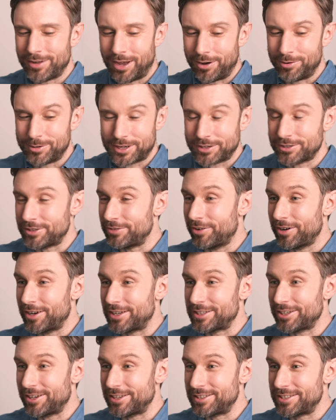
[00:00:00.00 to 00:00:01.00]
I was actually very
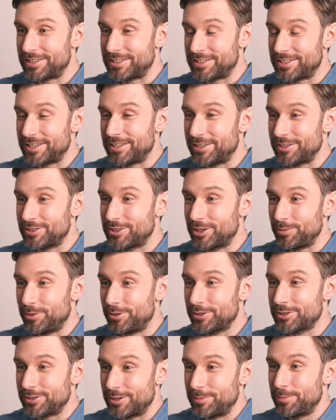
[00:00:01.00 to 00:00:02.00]
excited to see that Chip
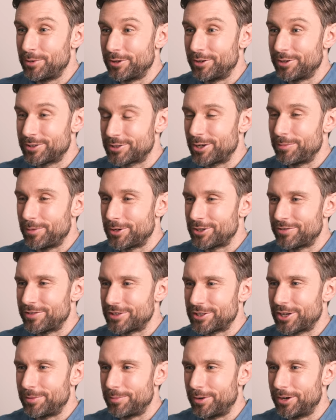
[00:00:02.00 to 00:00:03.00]
Wilson had put so much of his
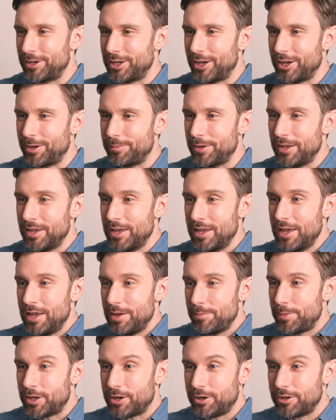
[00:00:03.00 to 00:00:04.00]
own money up,
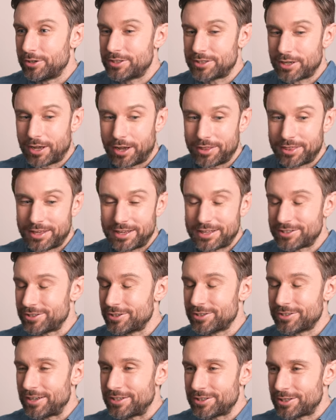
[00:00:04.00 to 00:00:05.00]
because I think it's
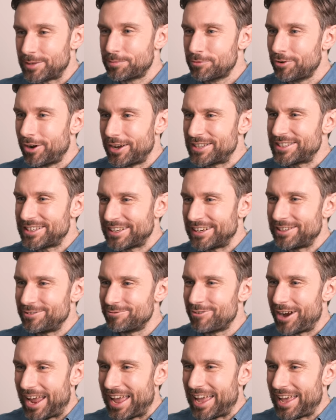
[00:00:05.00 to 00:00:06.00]
surprisingly
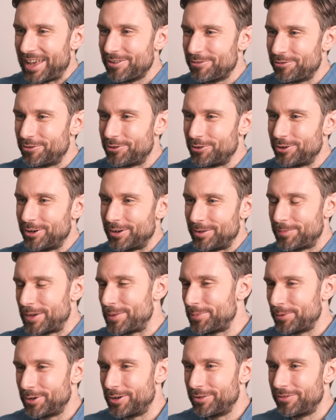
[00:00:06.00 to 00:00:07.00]
rare for
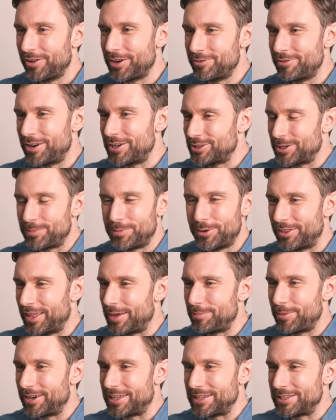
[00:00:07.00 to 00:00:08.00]
people who are very rich to put their
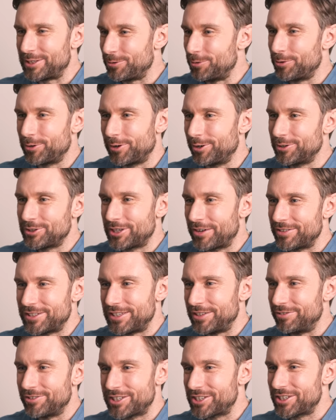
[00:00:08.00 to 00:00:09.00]
money toward
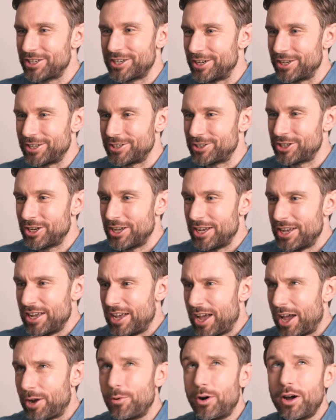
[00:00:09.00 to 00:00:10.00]
longevity research.
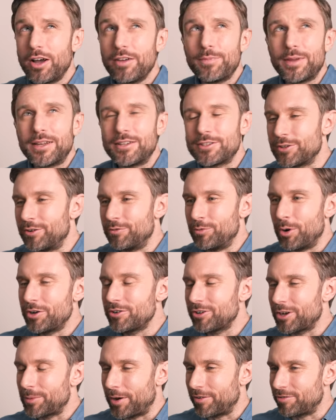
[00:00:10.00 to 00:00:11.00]
And what I've been sort of
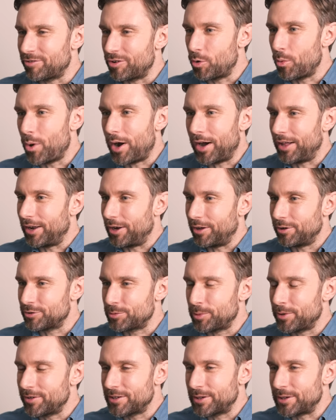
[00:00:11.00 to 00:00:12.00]
wondering about for a while, I was
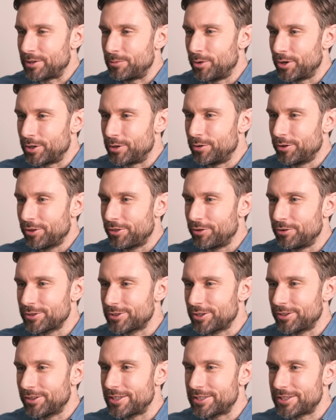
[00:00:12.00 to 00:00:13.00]
wondering what your thoughts
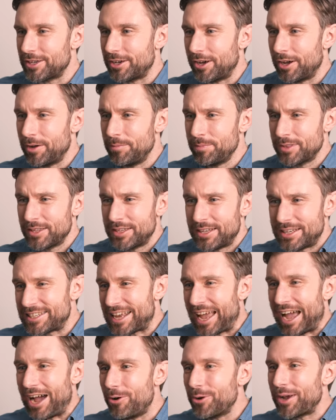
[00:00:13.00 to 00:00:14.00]
on this are, is
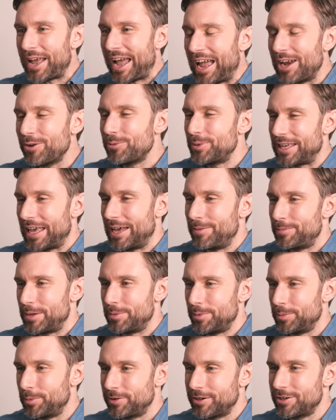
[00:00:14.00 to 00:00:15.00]
how can we get
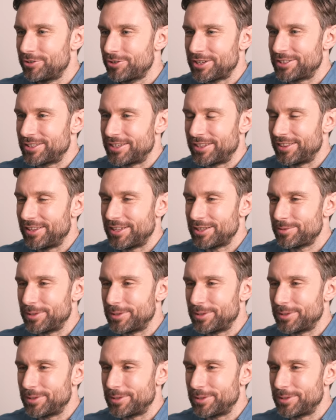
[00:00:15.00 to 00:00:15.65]
people more interested in this?